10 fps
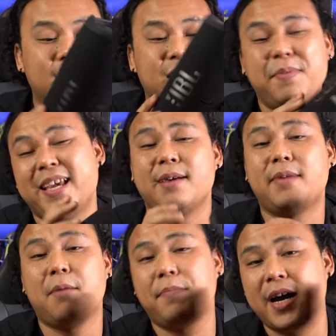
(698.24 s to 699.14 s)
Speaking
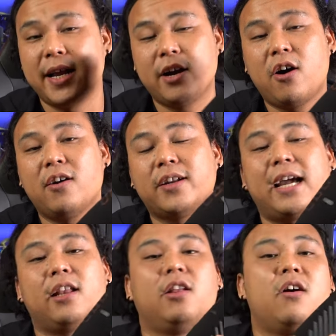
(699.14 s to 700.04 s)
about partying all
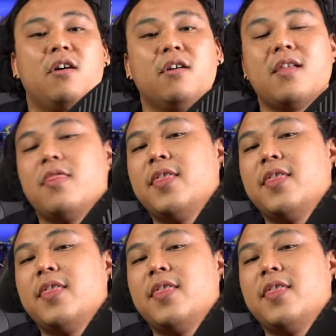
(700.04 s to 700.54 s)
night long,